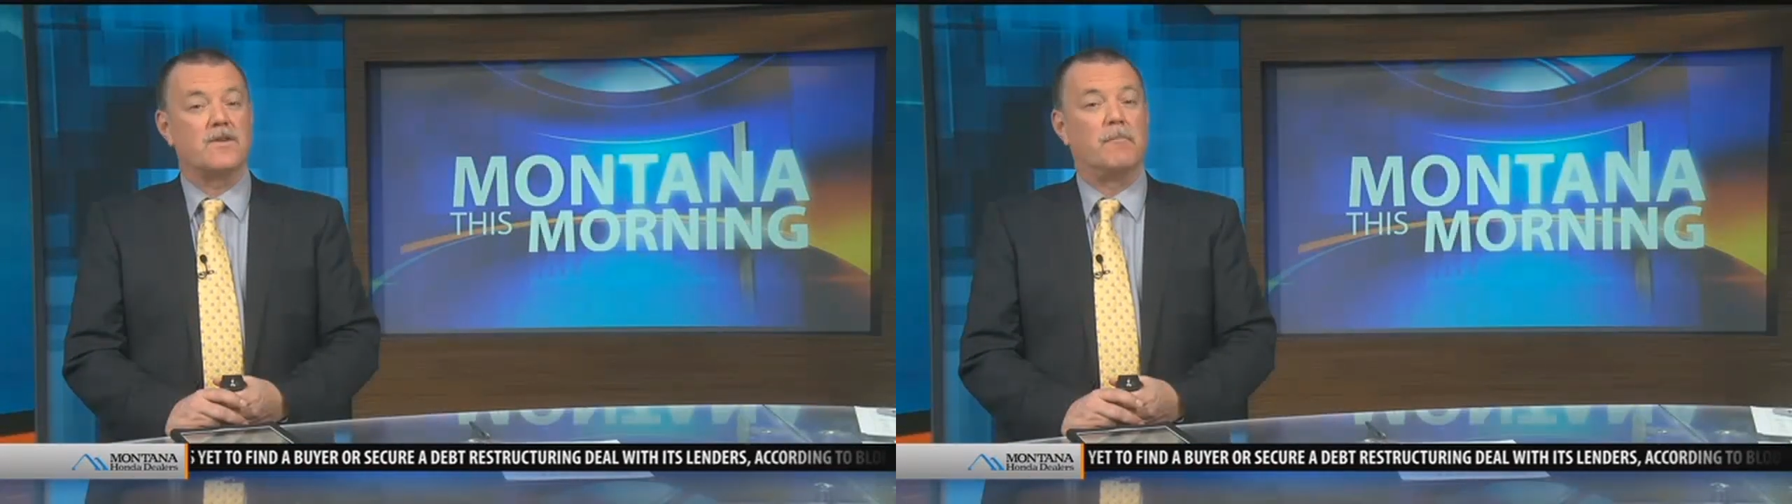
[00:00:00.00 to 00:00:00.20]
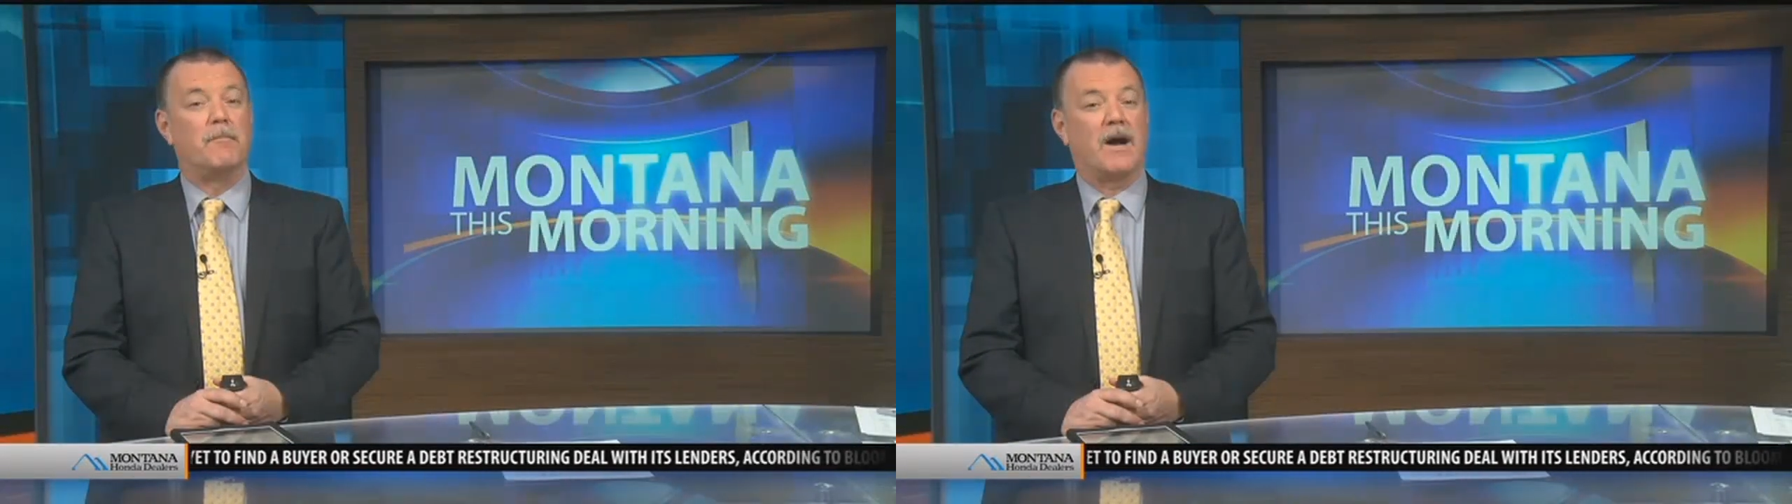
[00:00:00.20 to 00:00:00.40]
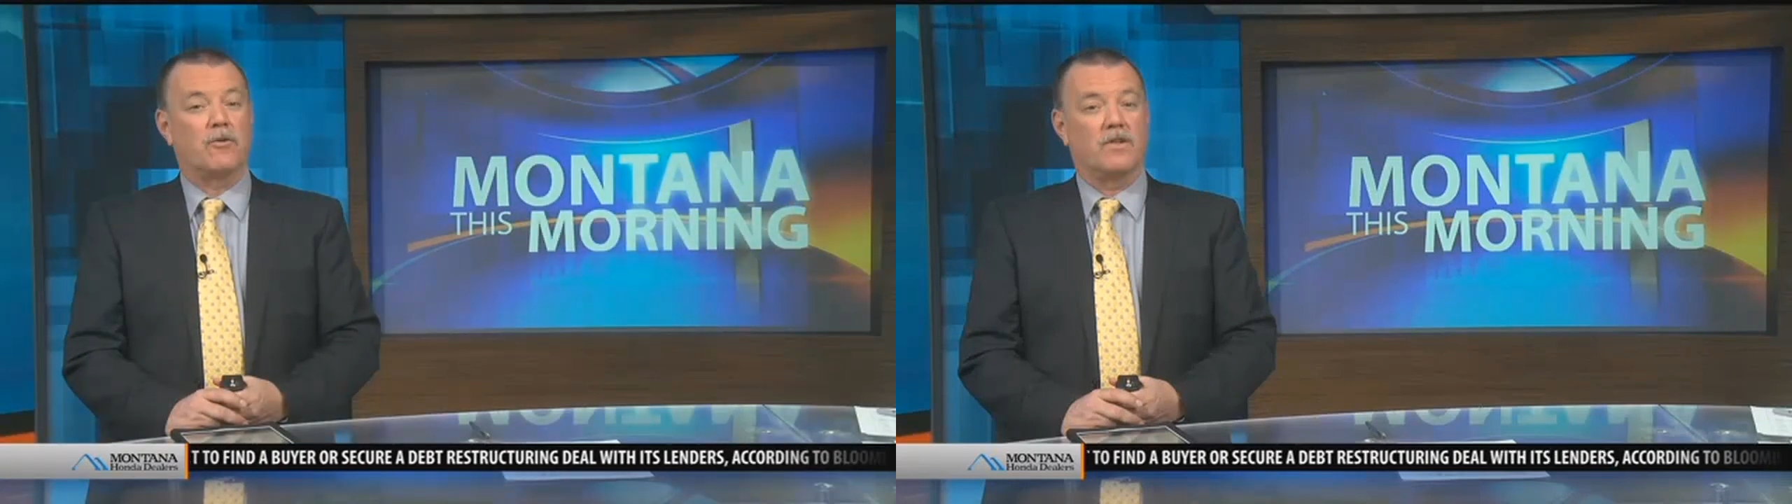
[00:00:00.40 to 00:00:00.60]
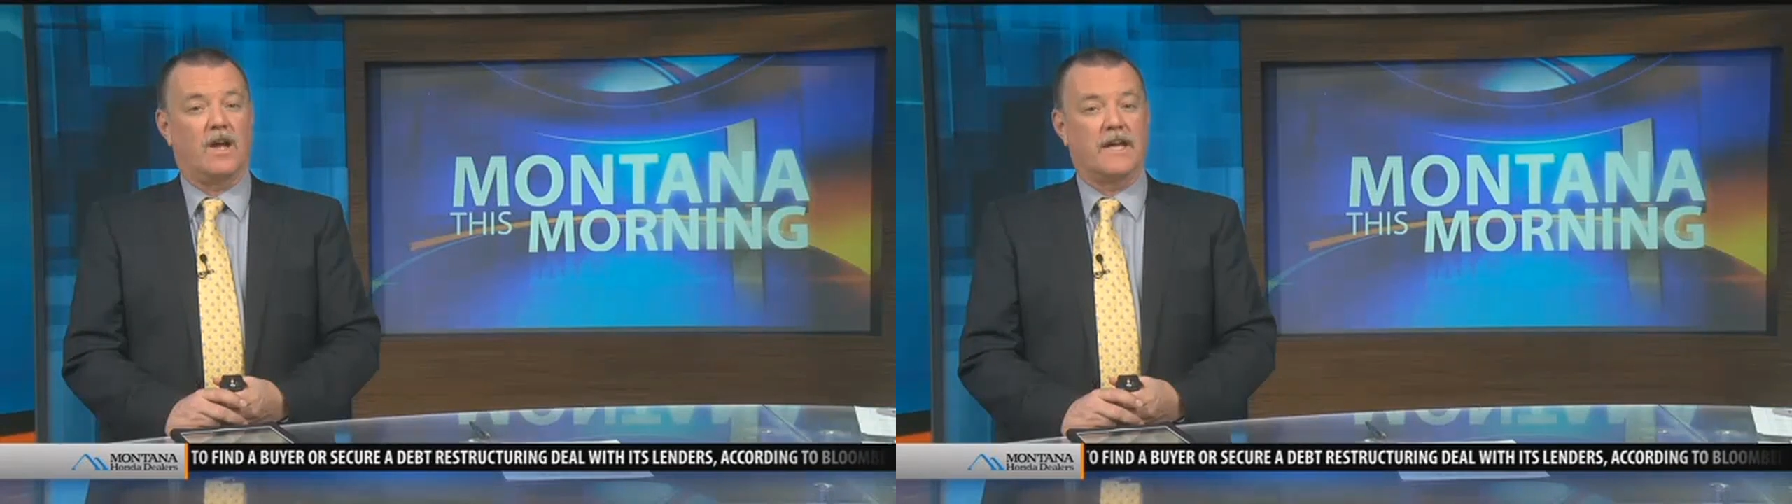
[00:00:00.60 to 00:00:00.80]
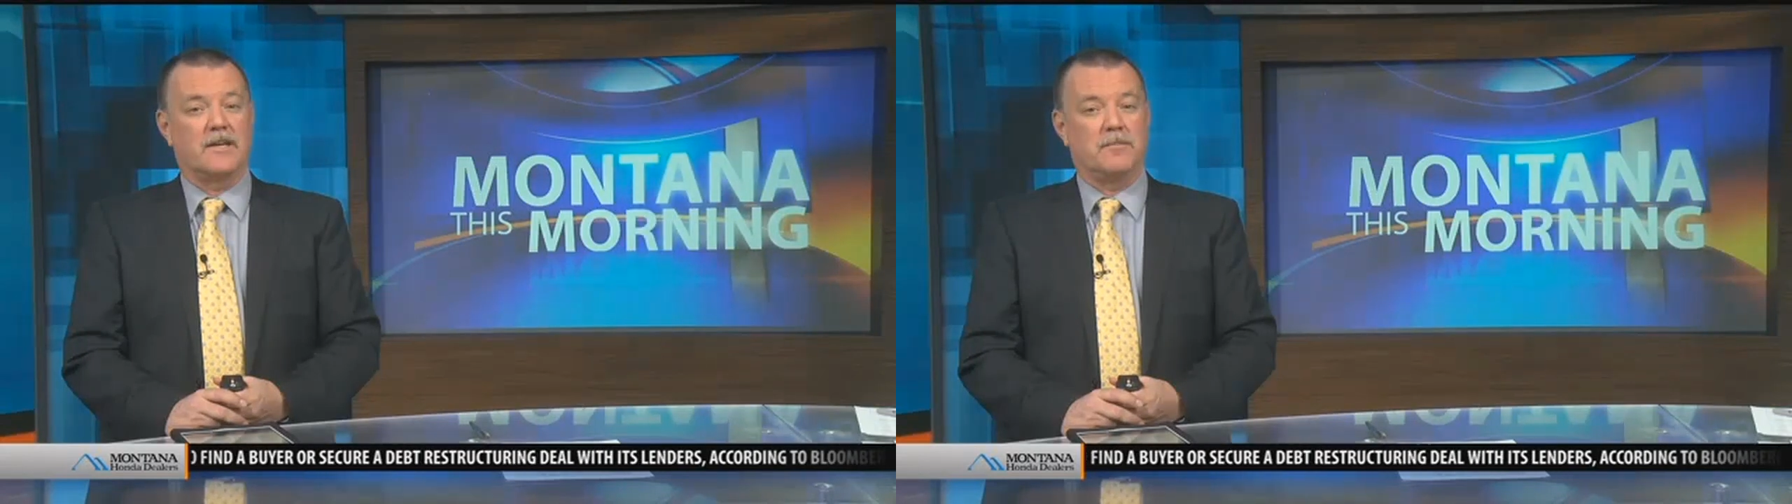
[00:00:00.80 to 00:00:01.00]
The Mountain
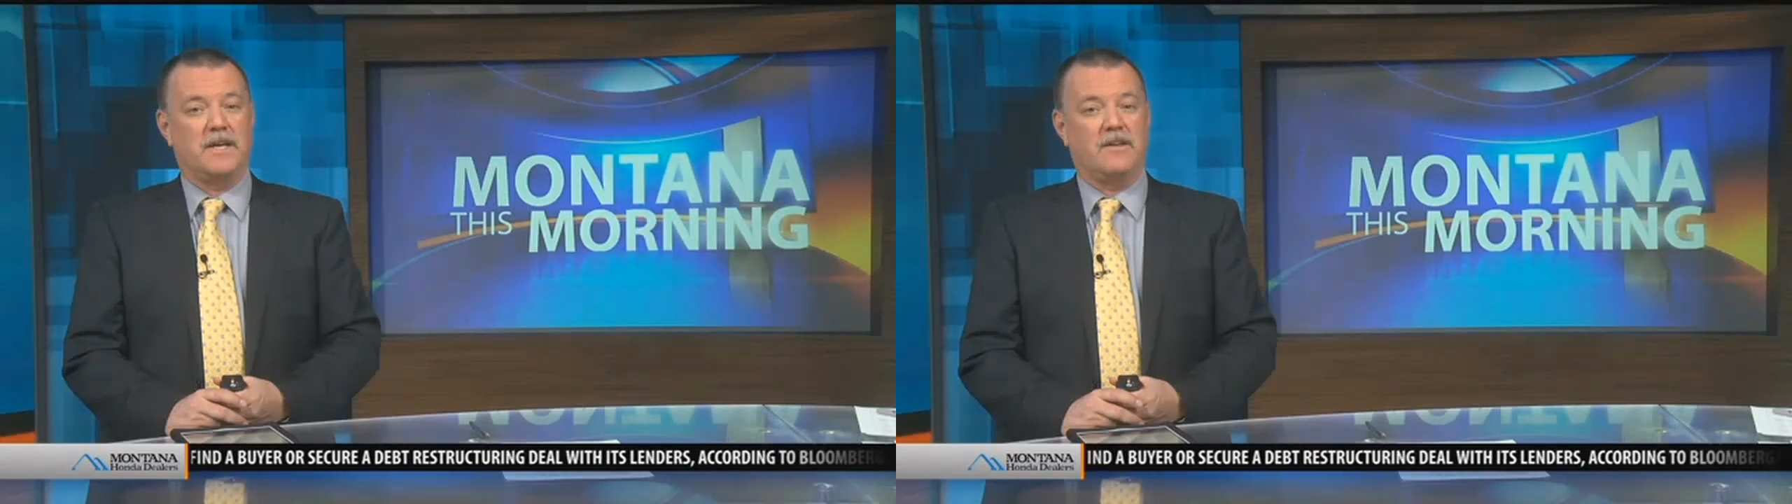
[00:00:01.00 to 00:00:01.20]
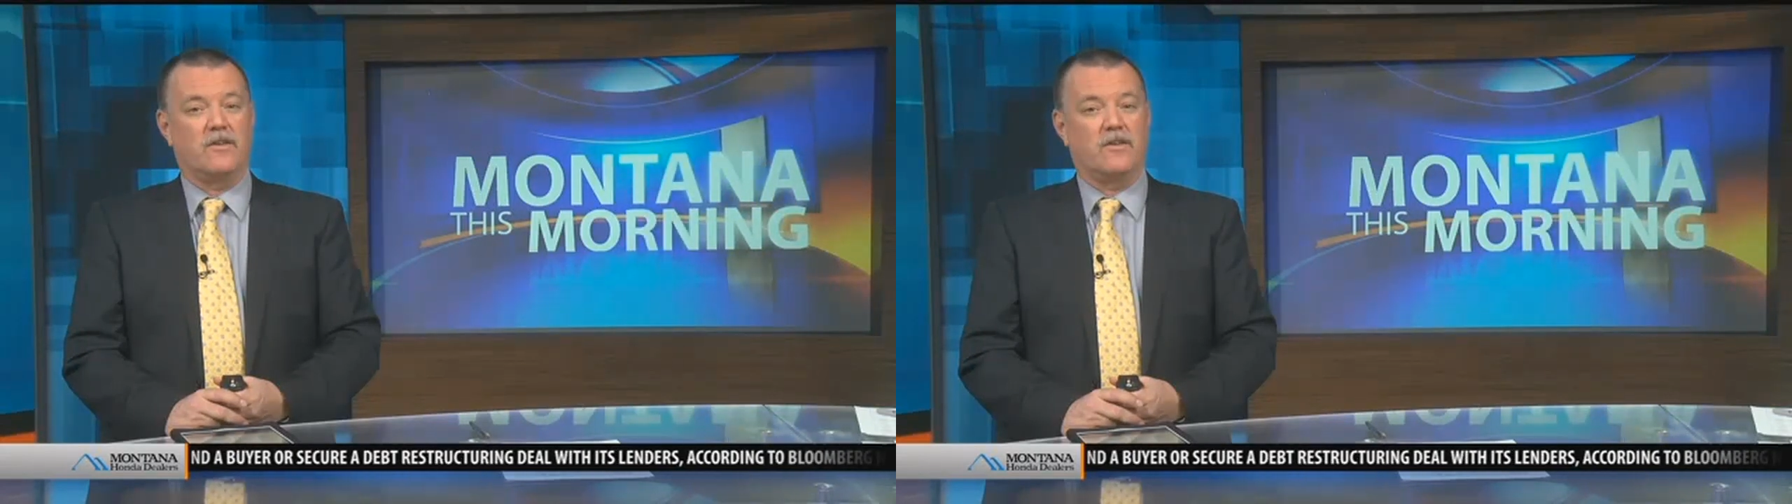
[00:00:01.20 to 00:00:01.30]
Lion and Me